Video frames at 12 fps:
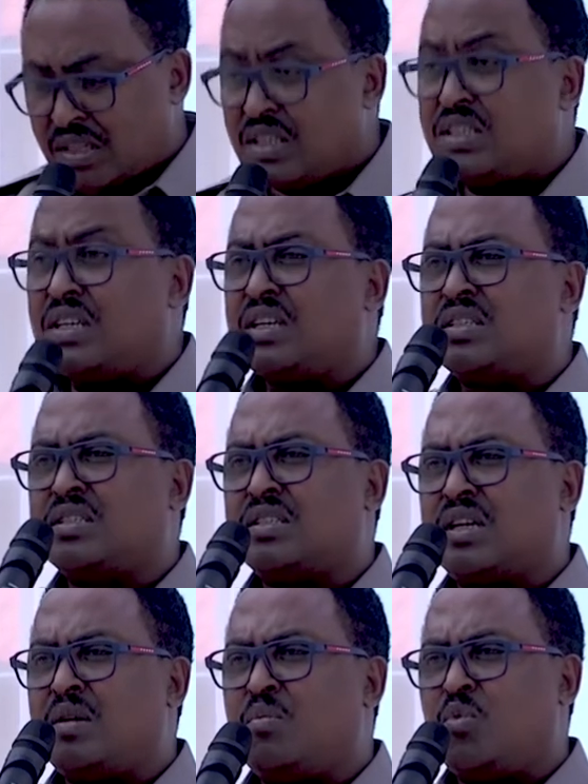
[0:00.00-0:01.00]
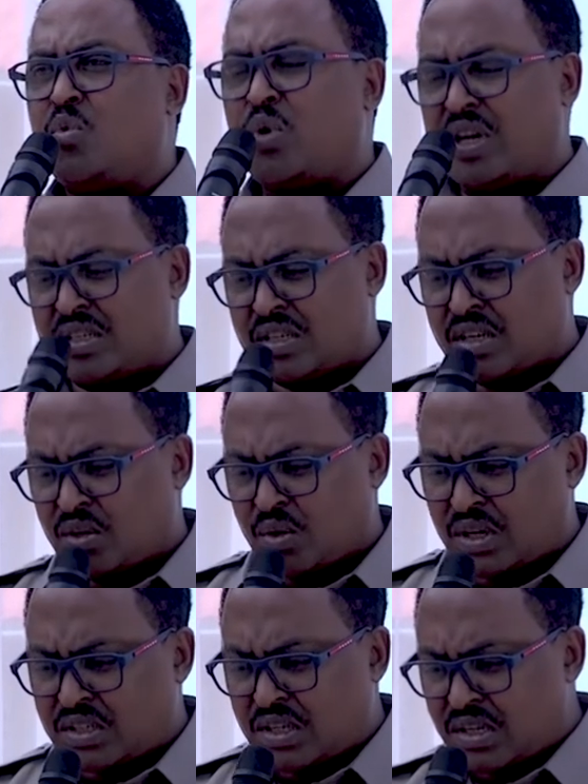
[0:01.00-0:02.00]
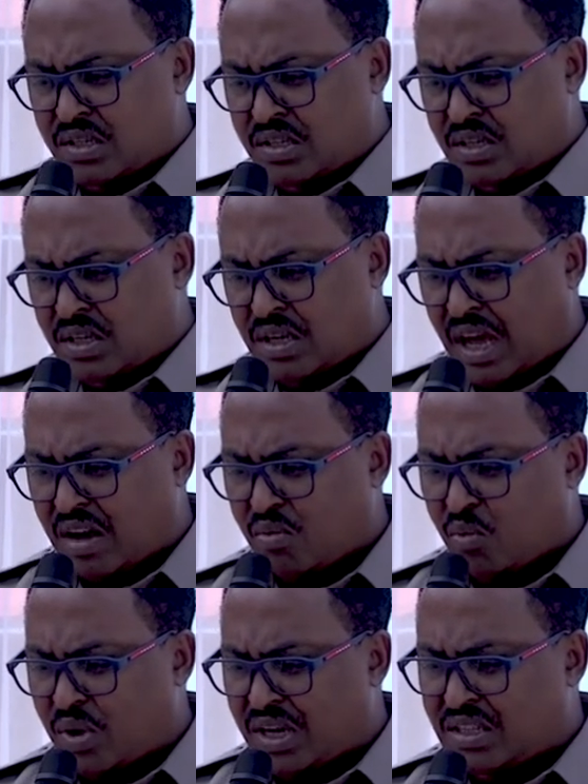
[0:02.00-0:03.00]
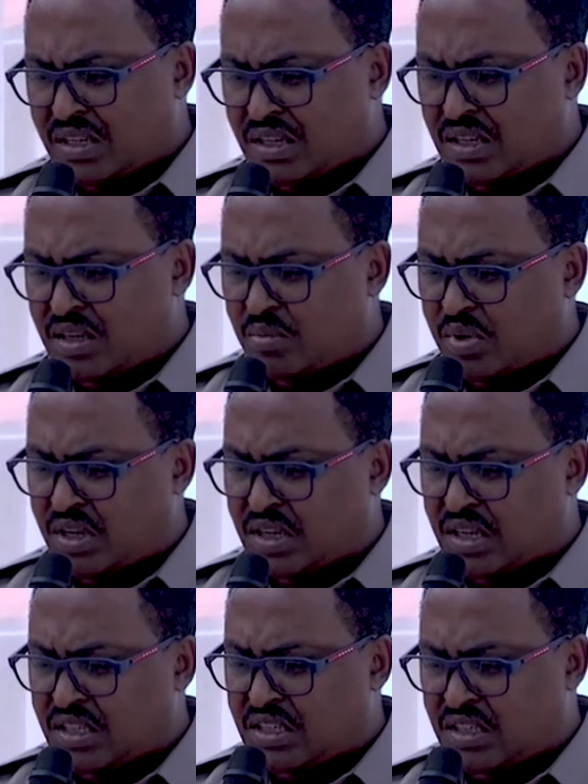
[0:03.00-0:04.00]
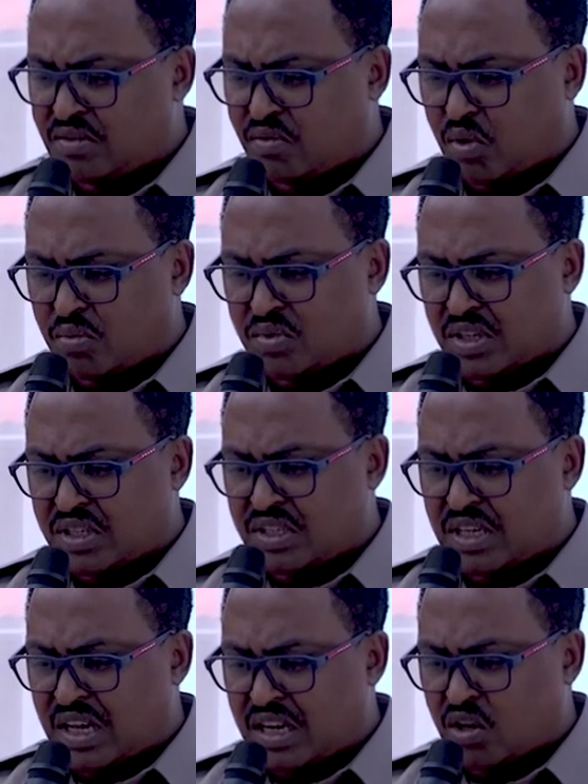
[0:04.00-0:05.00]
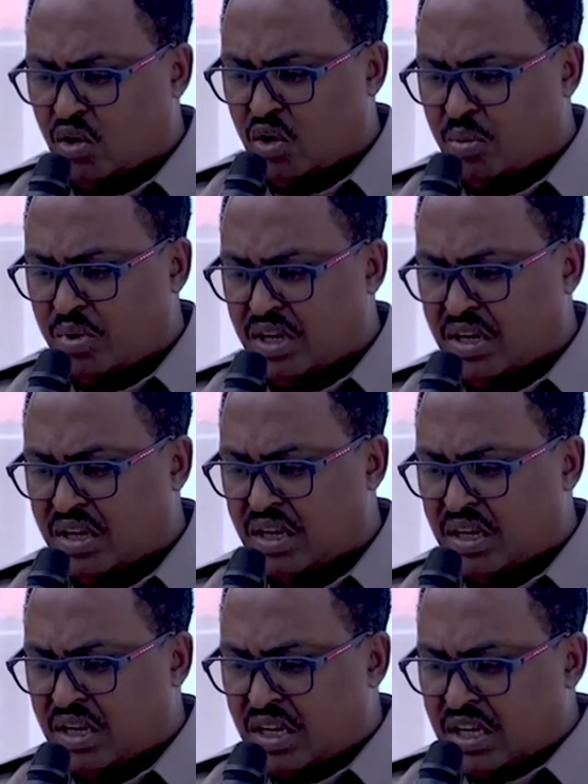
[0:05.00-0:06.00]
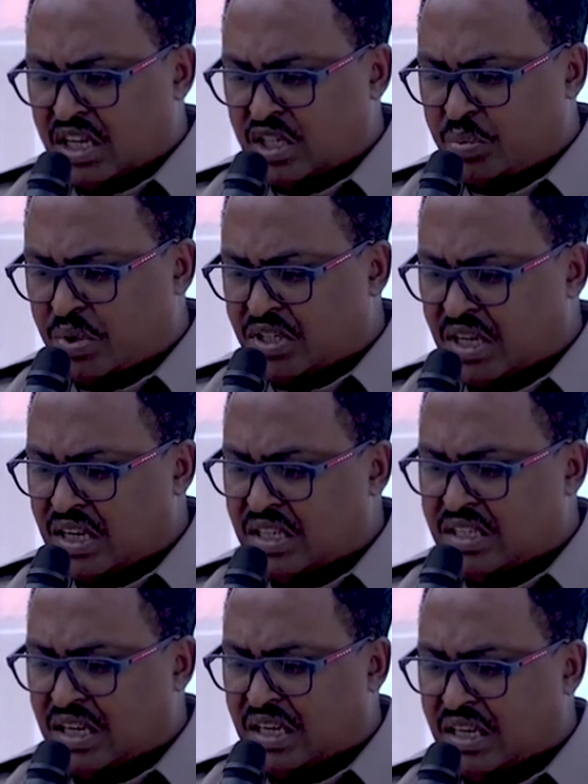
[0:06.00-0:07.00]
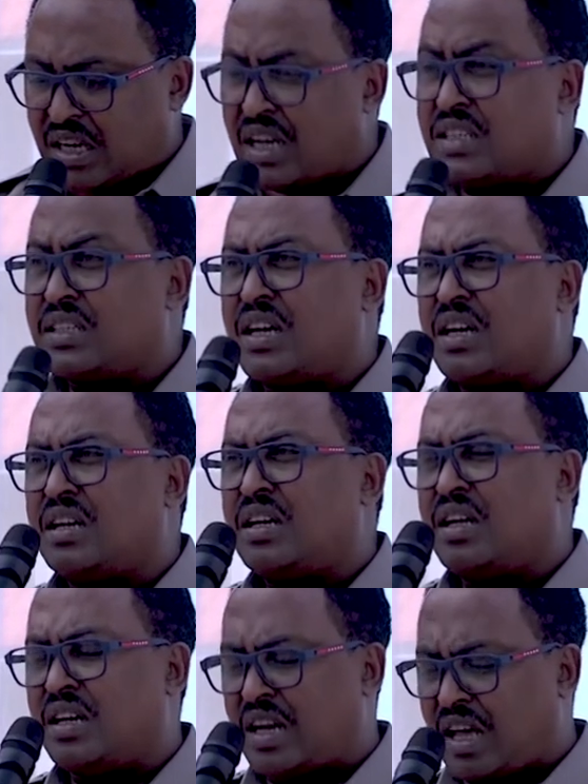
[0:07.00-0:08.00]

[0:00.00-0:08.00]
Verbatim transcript: This extreme weather, Your Excellency, have wider implication from the regional economy and especially the agricultural and